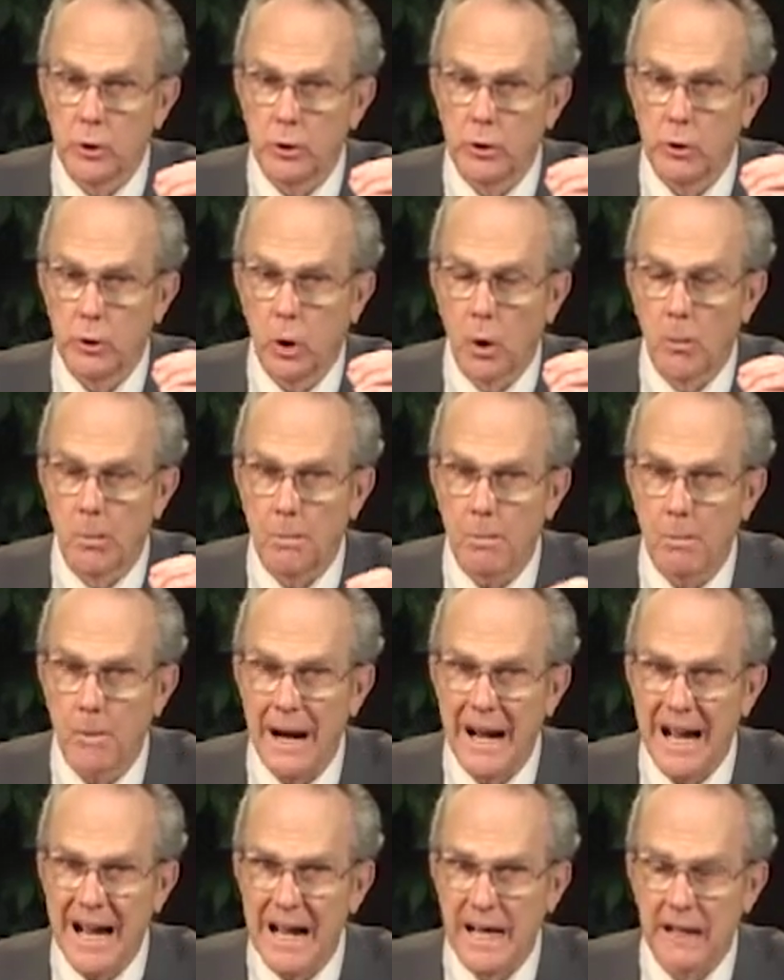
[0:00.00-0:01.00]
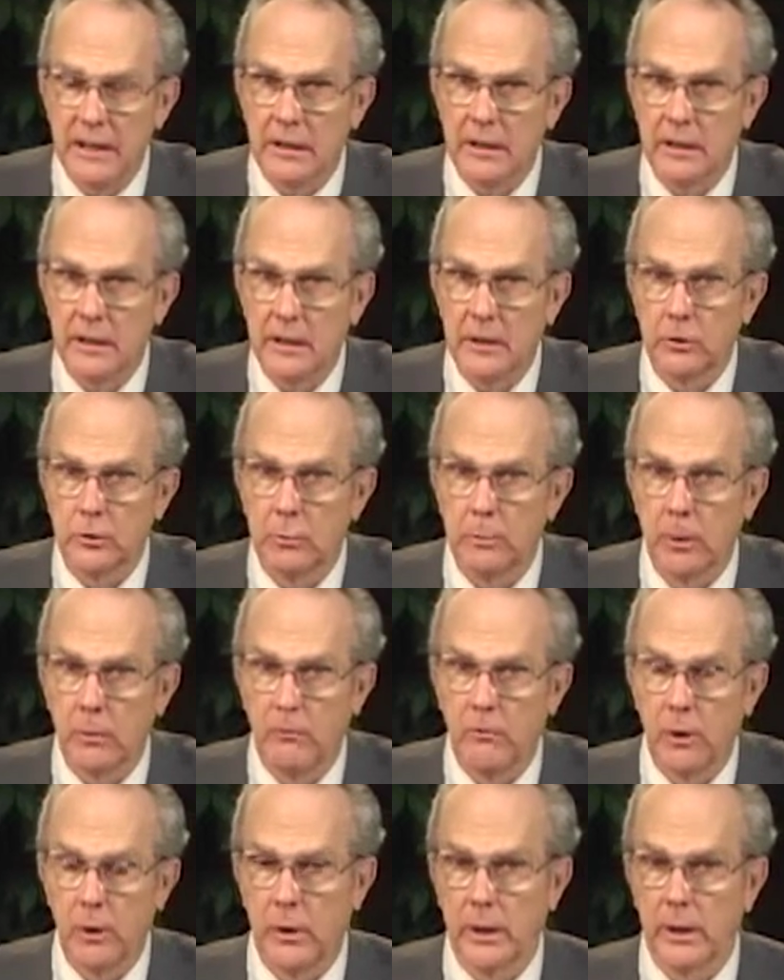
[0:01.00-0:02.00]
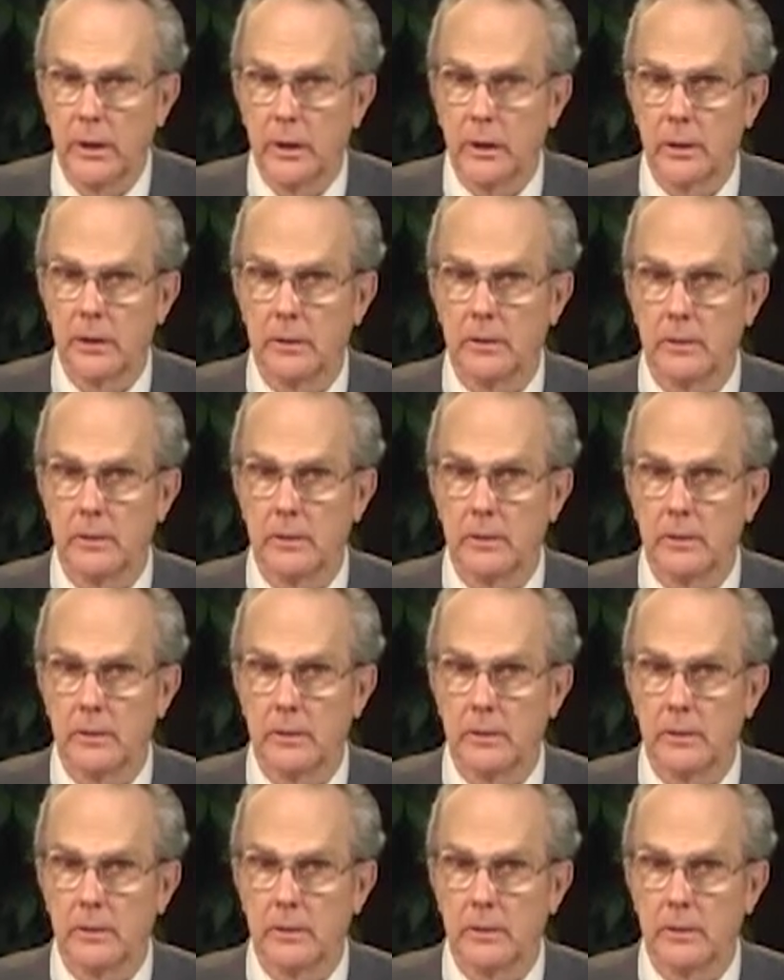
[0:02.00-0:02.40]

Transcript: Your mind is perverted.